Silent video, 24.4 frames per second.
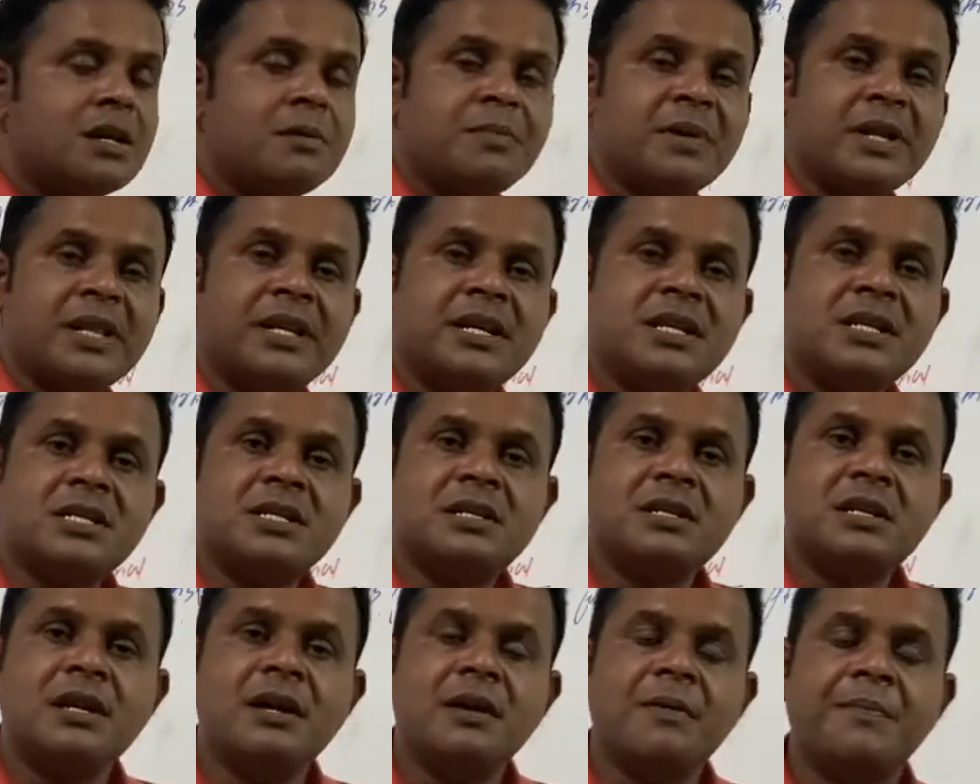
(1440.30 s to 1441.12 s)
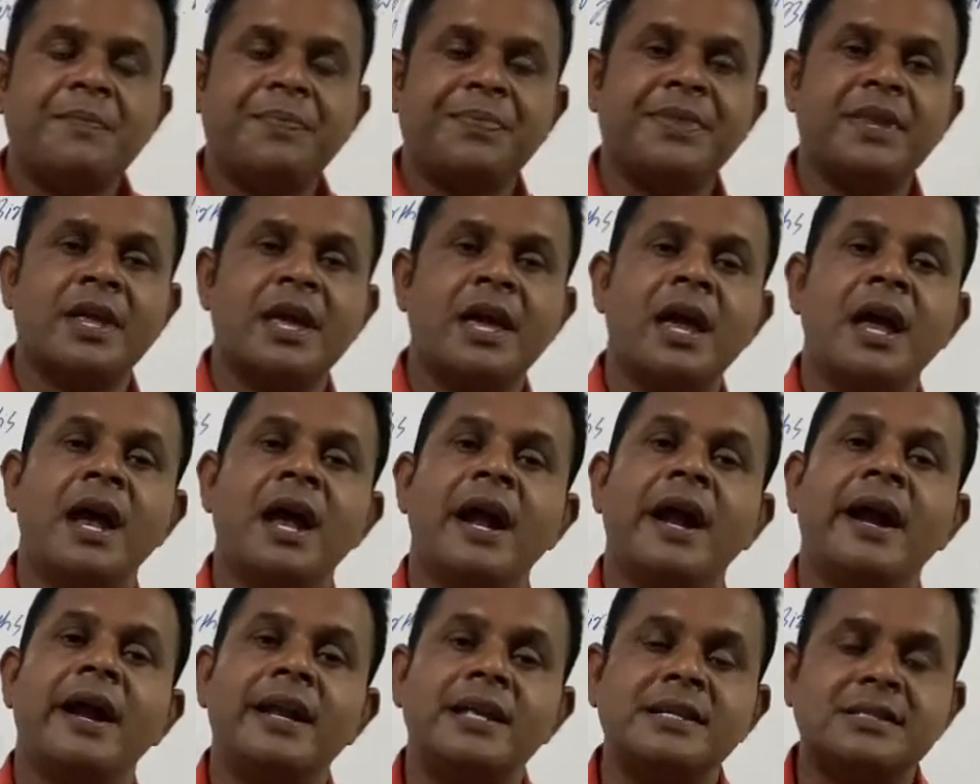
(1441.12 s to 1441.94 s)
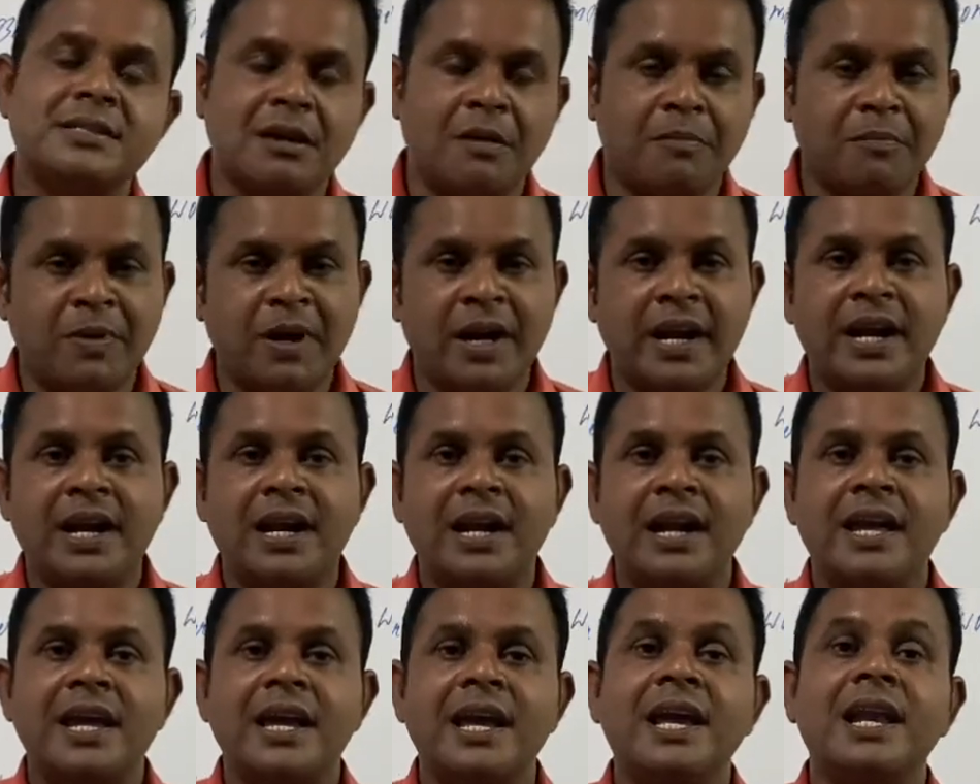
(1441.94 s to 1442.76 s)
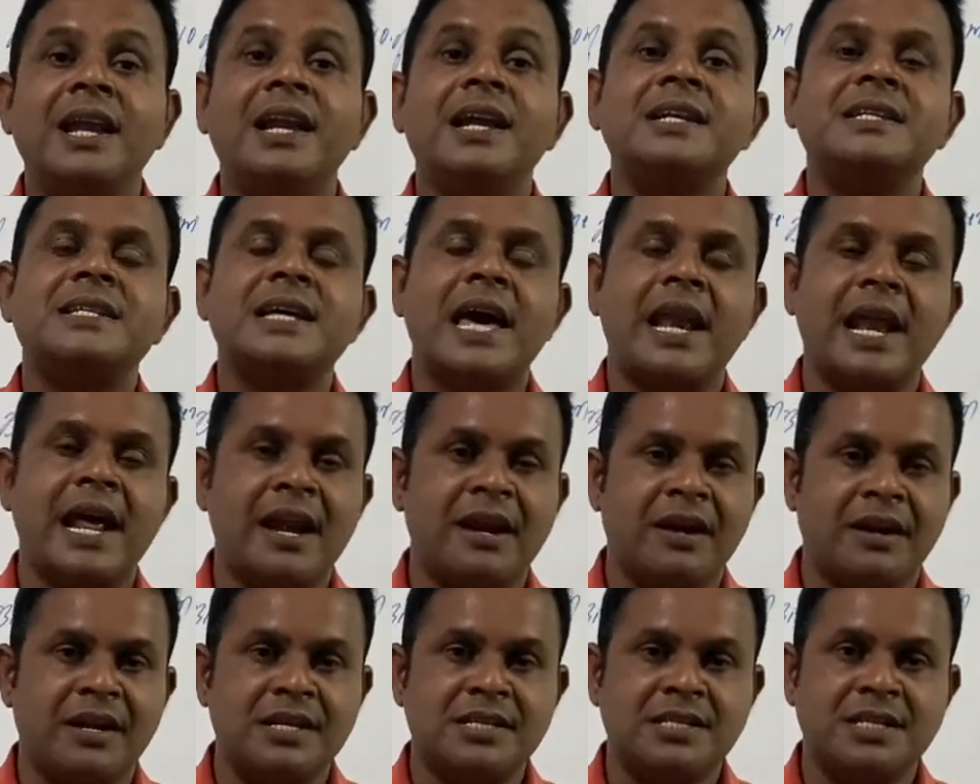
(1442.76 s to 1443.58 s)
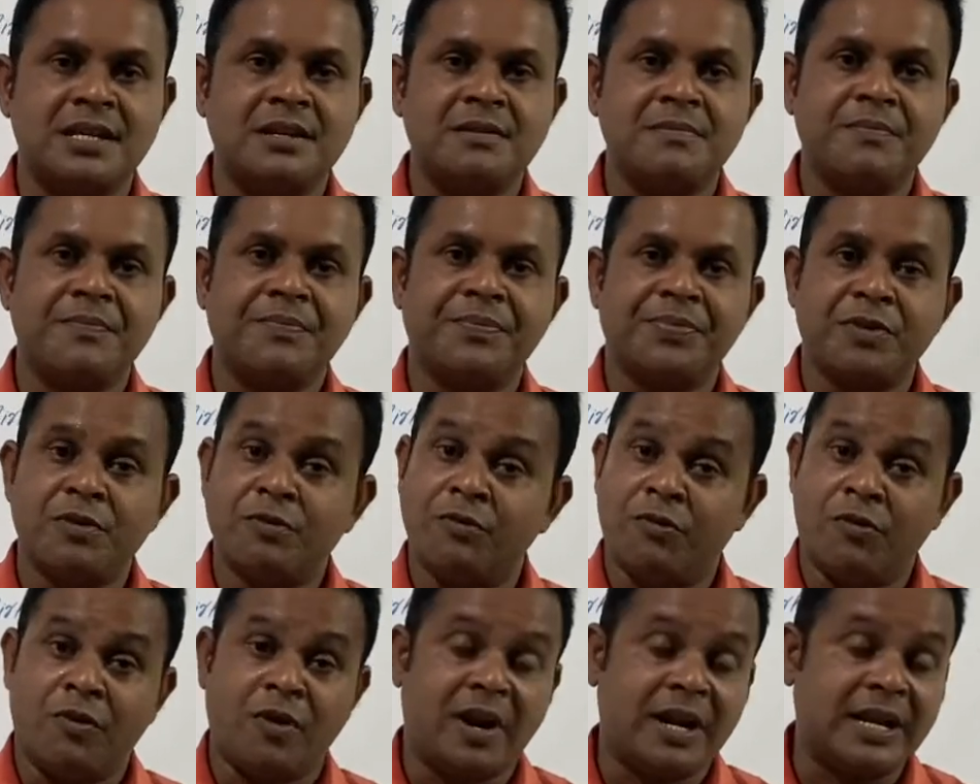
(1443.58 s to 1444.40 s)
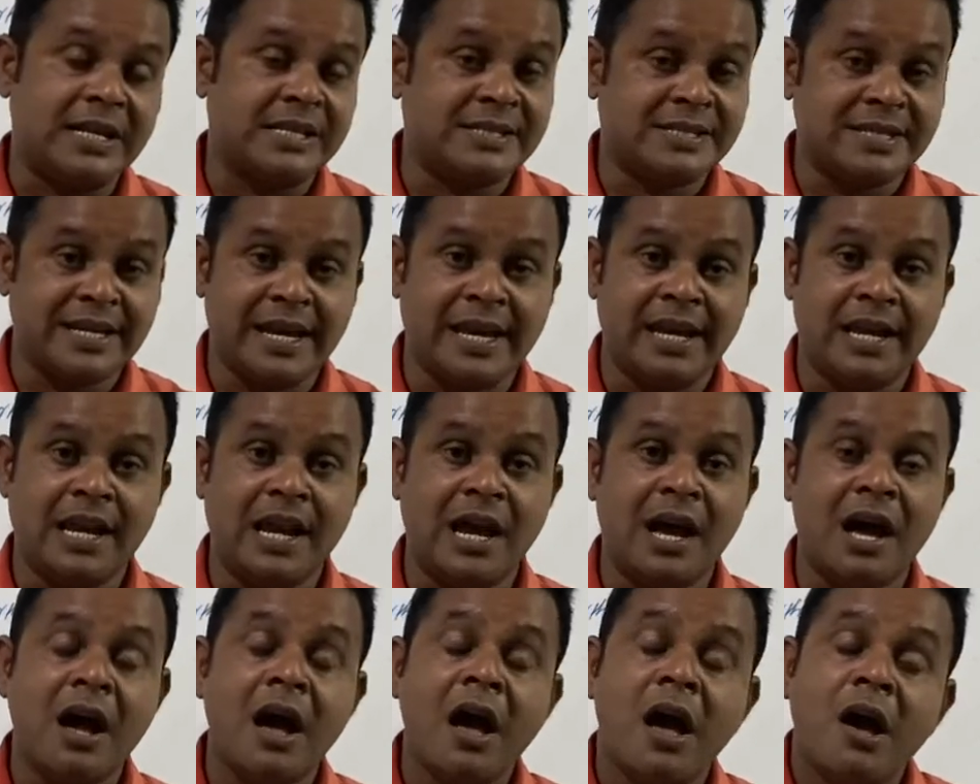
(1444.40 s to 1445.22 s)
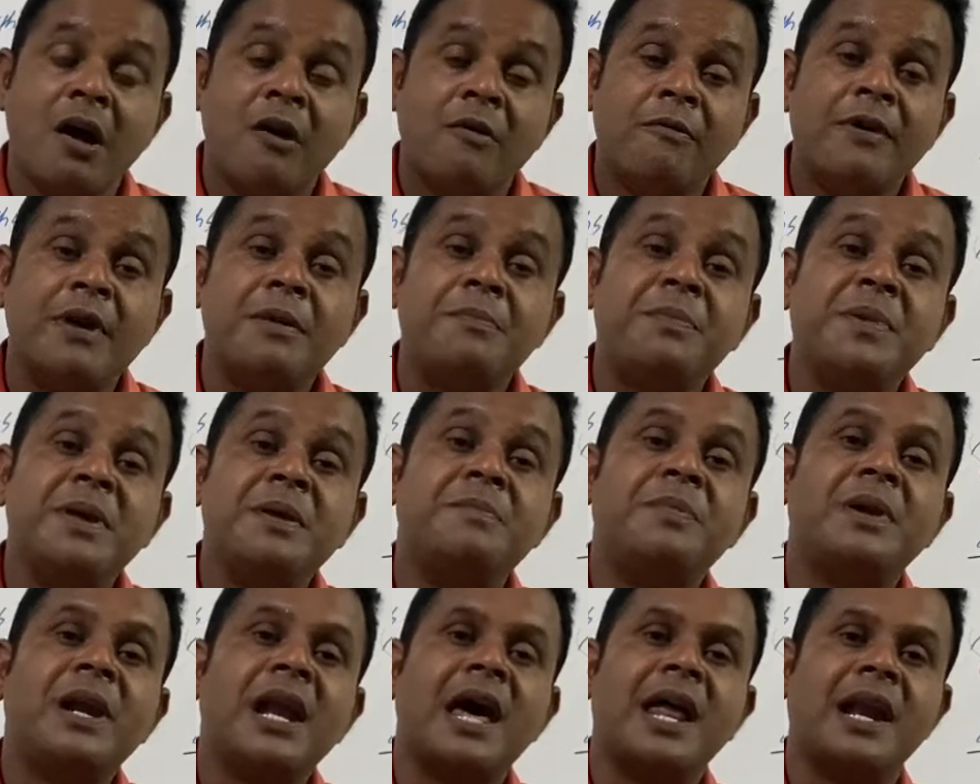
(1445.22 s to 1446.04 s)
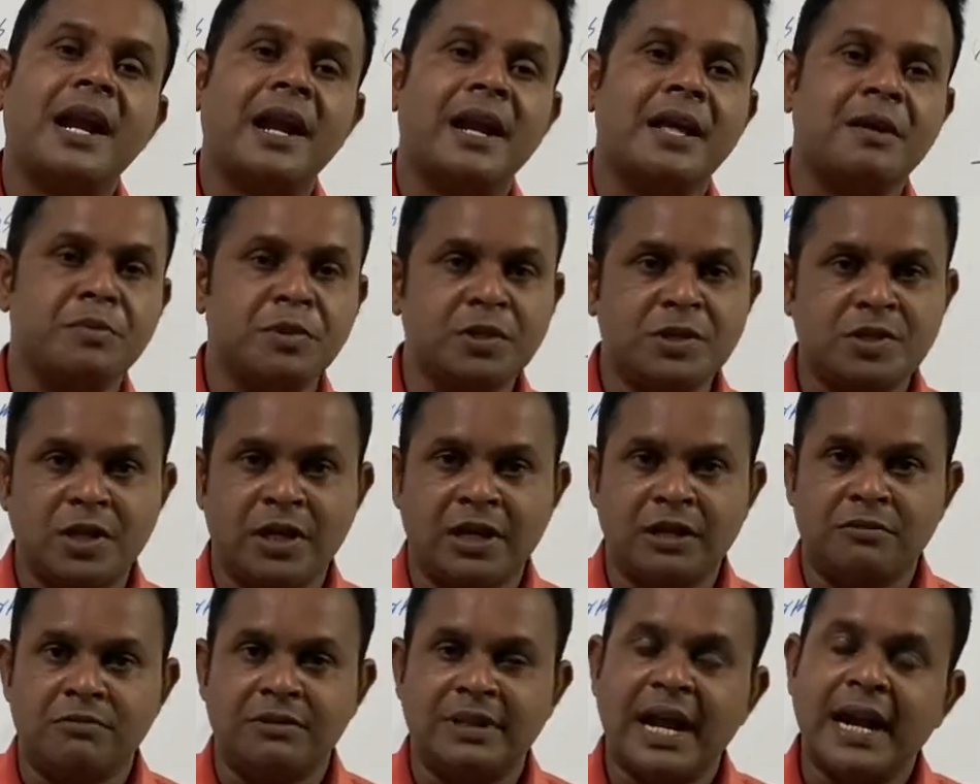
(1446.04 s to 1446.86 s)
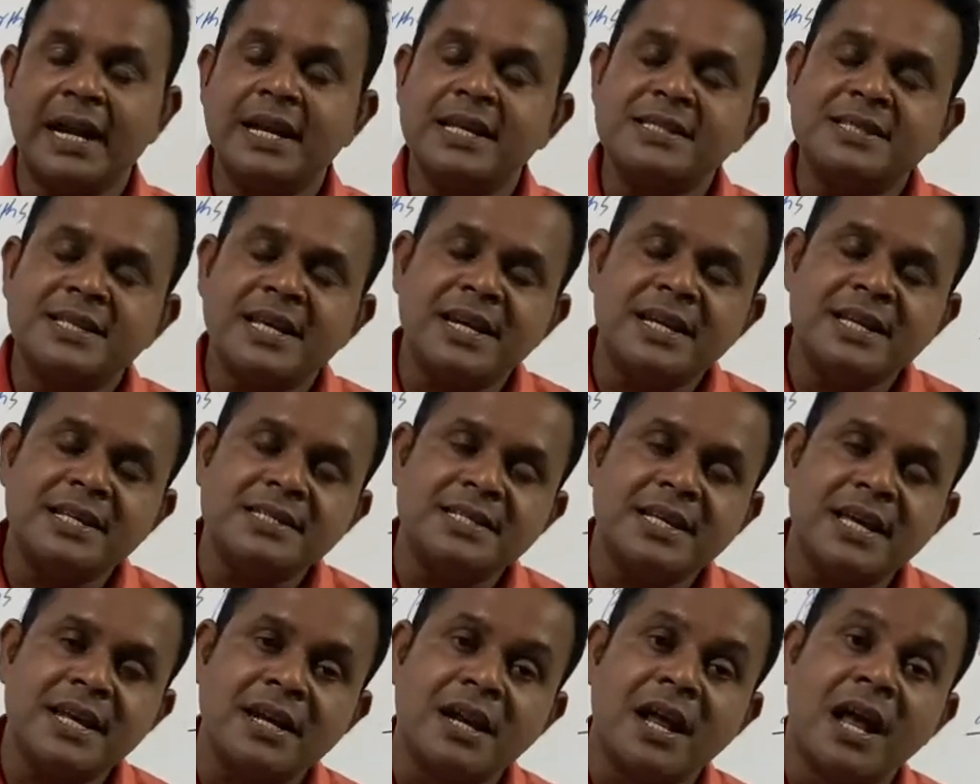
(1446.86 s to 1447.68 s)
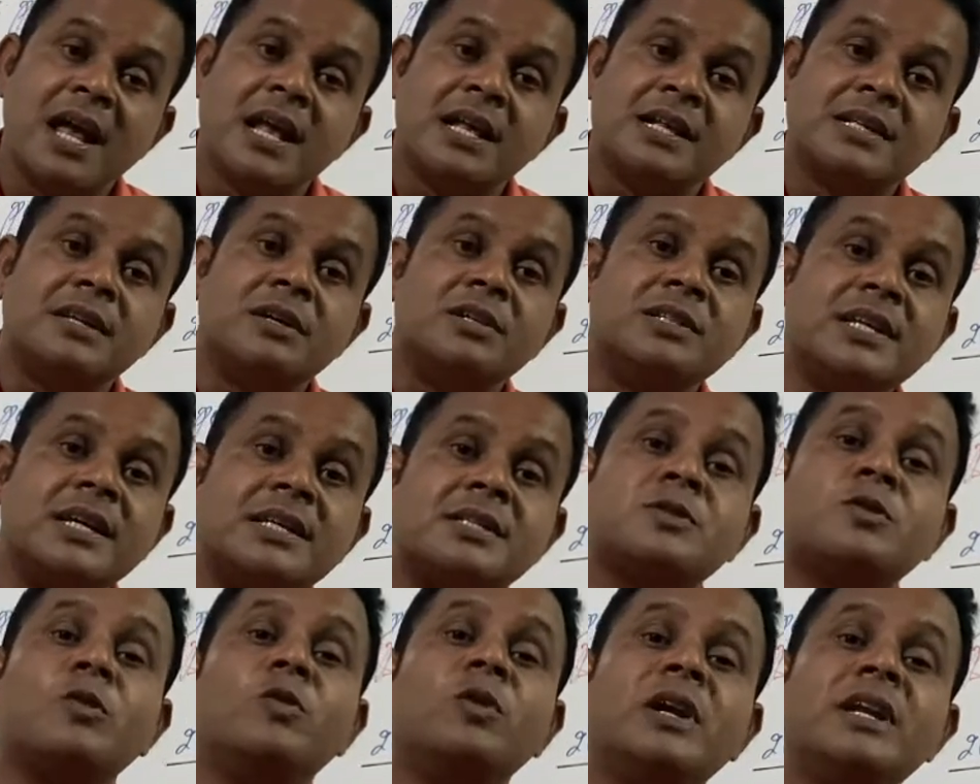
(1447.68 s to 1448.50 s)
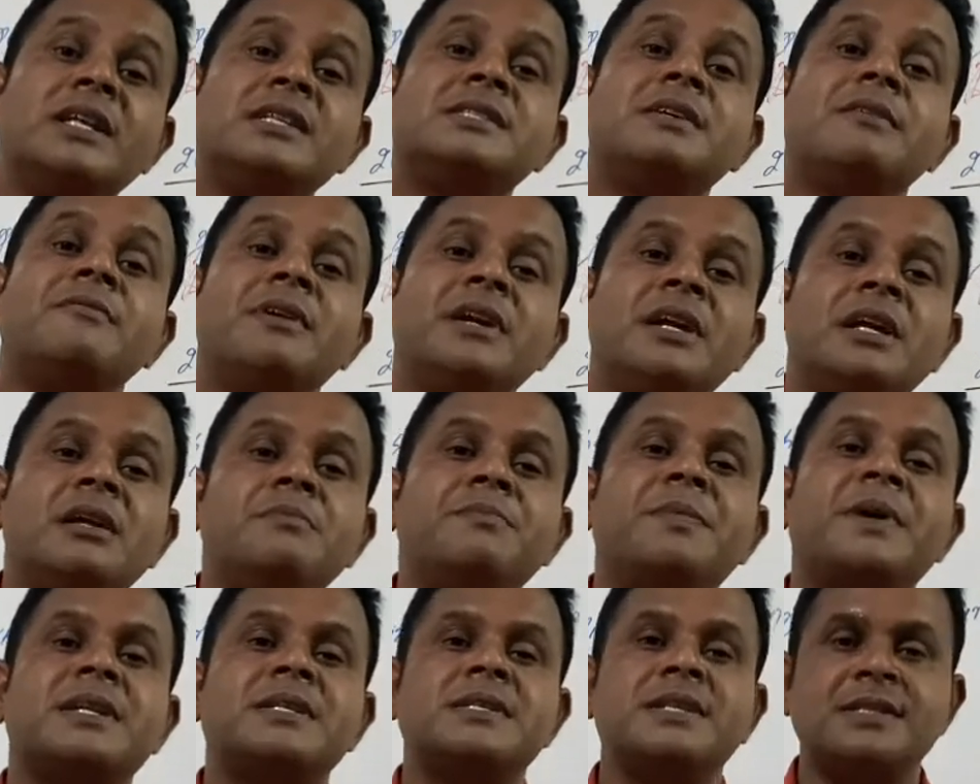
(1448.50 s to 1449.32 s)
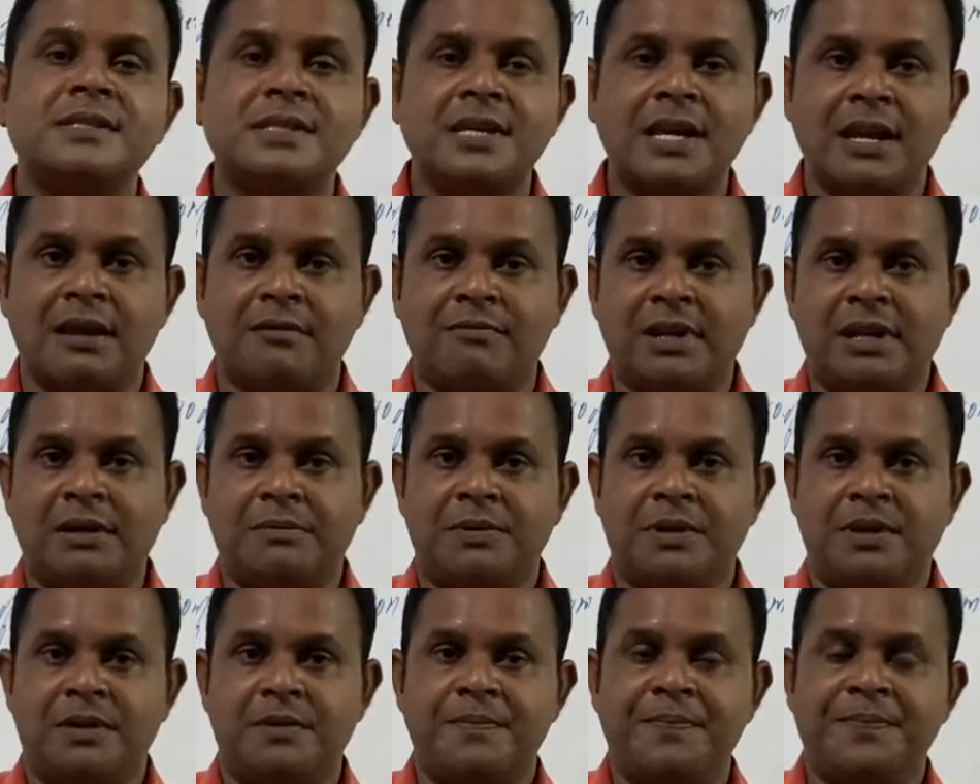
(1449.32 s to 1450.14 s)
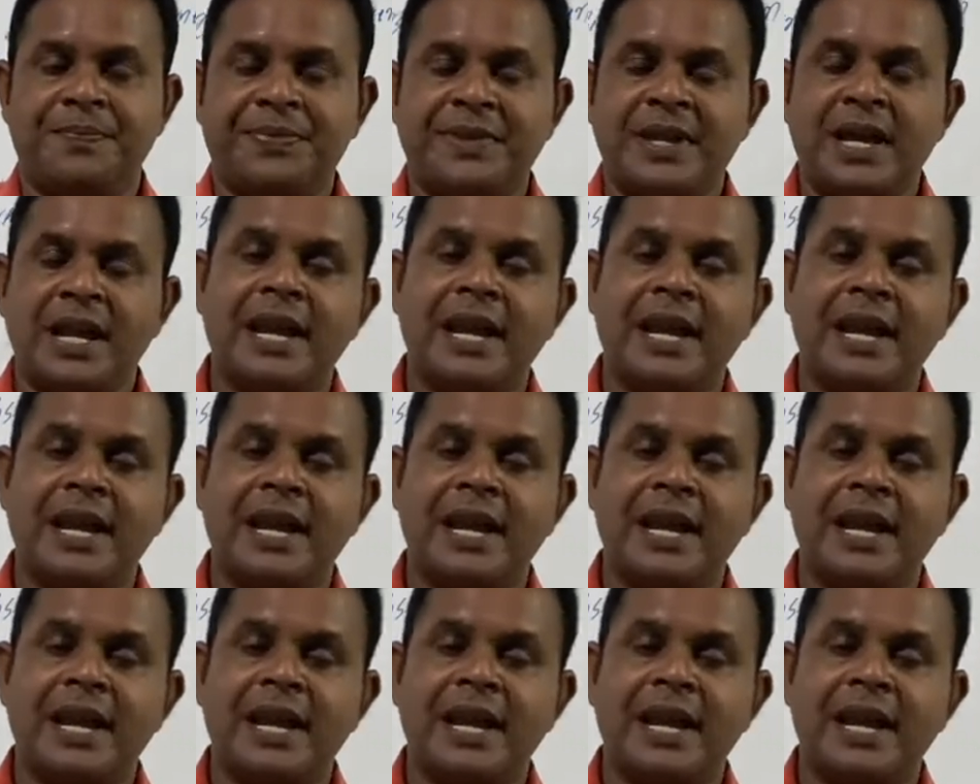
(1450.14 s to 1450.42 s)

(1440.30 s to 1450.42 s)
Pradesh, it is completely hilly terrain region, forest area where people are unable to live. That is the reason just only 17 persons are available.